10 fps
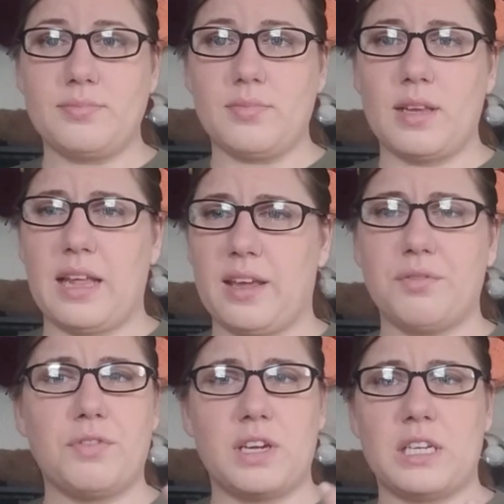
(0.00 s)
like
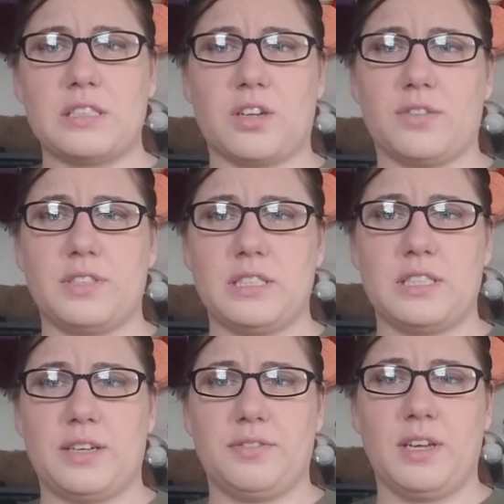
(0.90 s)
infinity scarves and
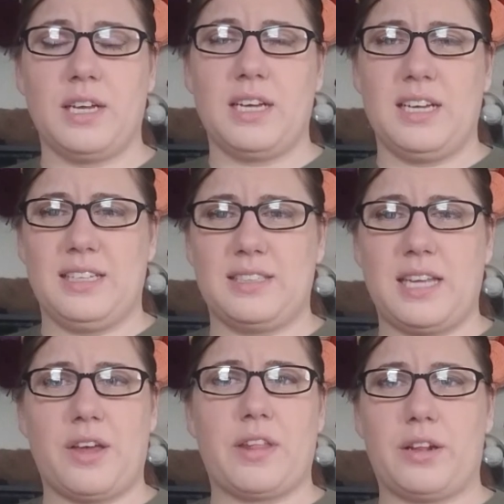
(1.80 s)
stuff, and
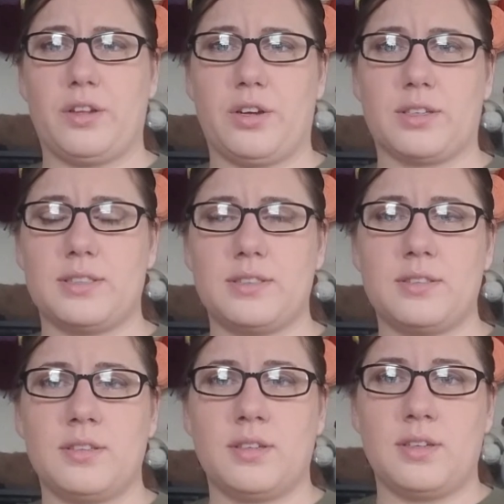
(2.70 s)
see how that
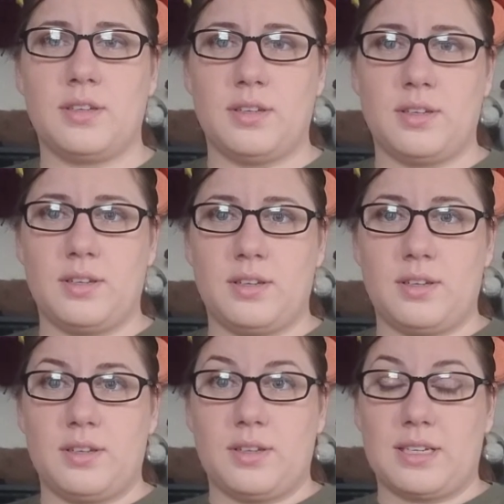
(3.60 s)
looks.
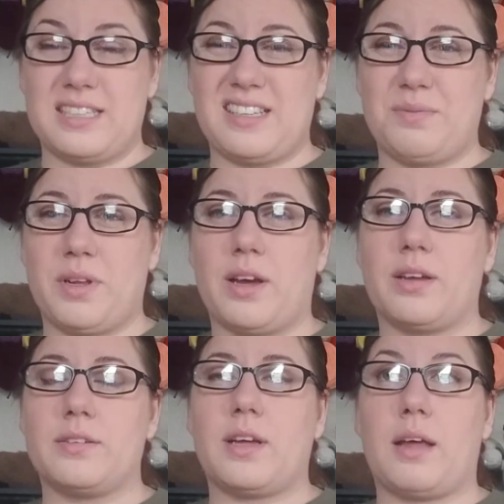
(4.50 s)
Because
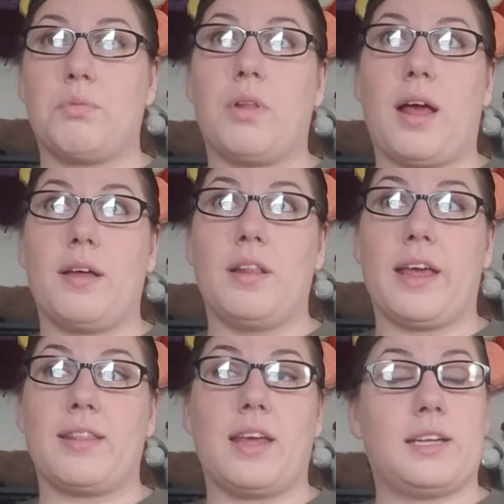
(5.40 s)
I
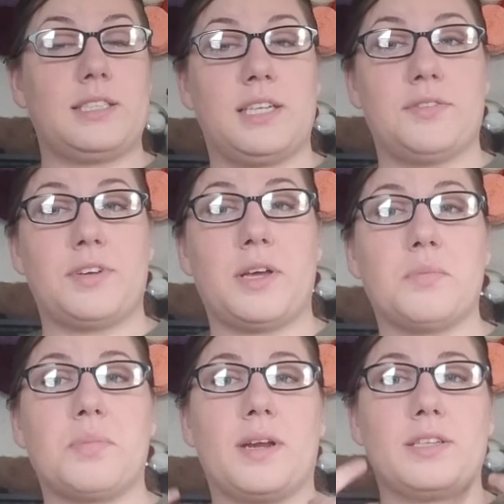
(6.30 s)
like the idea of
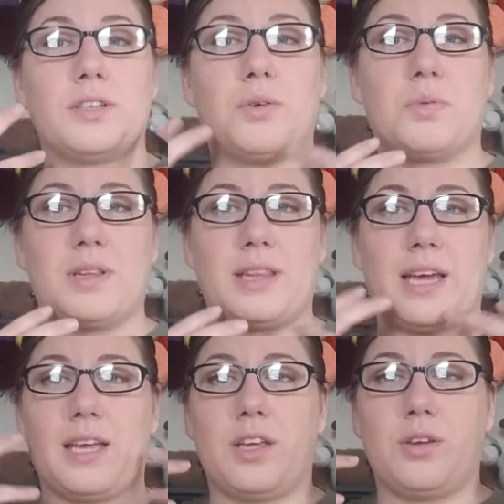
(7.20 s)
it, but I don't want
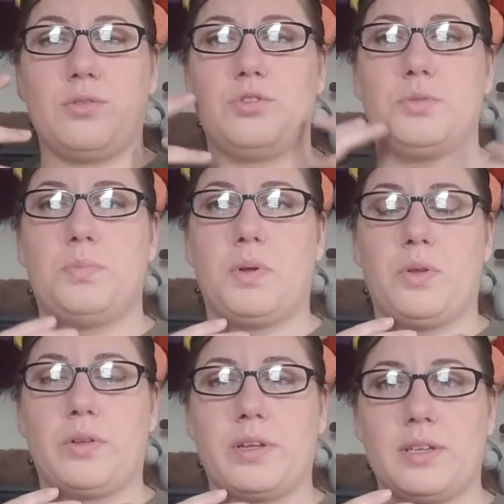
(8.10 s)
that huge
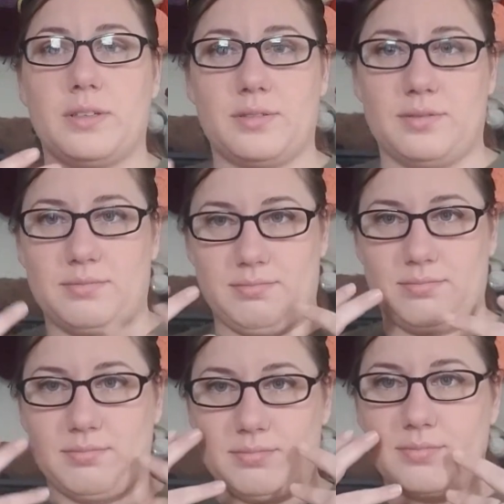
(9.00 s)
bulk
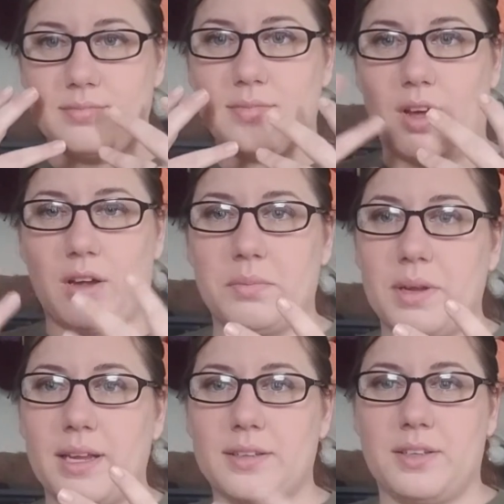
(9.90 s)
on
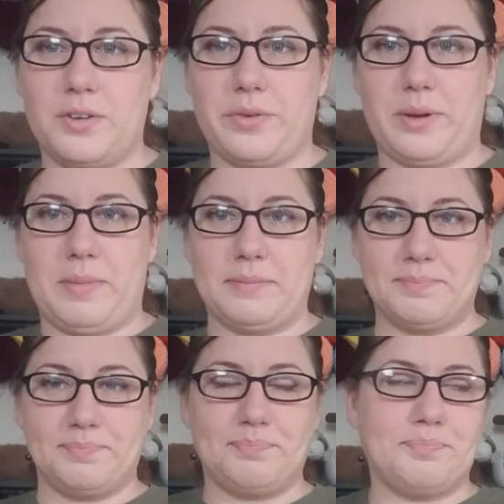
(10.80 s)
me. You know what I mean?
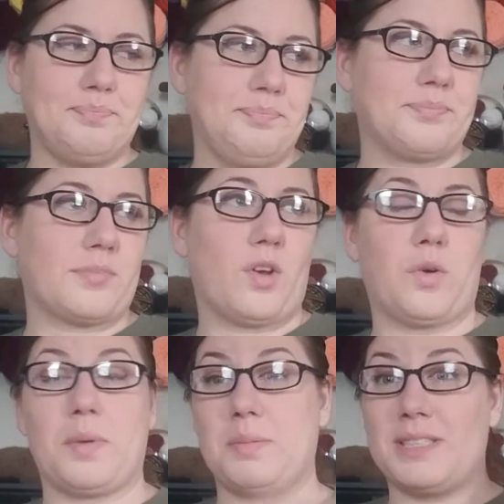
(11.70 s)

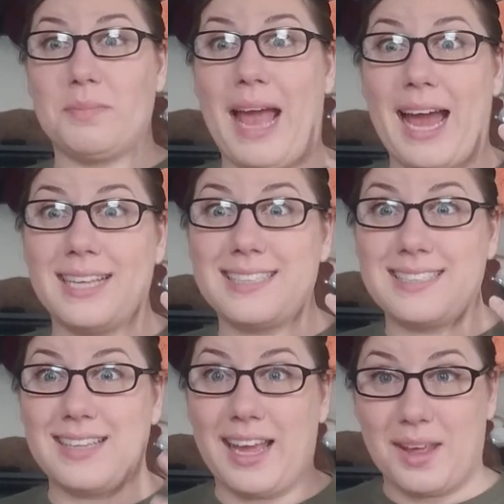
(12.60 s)
Or maybe some
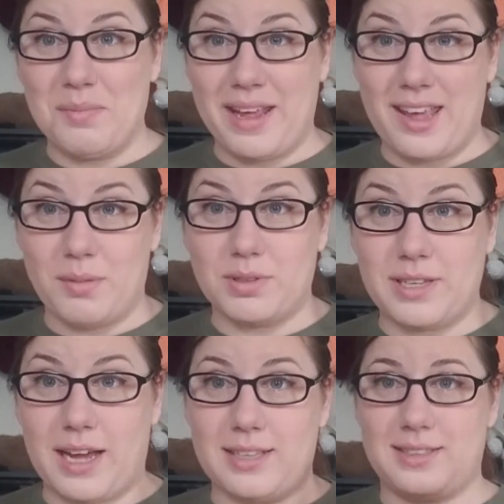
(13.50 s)
hats. I can make cabled
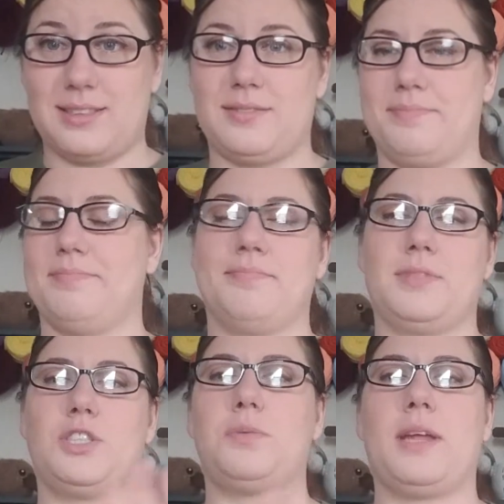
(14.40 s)
hats.
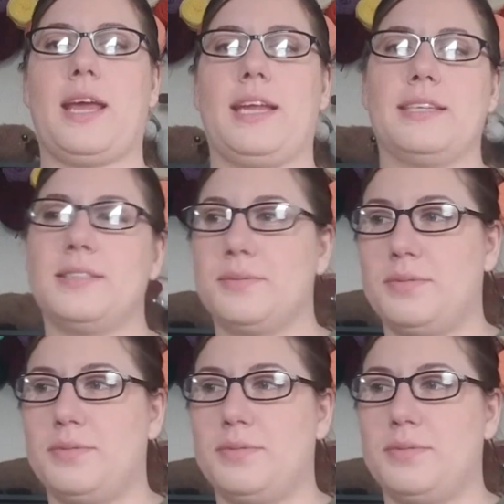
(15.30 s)
Too many ideas.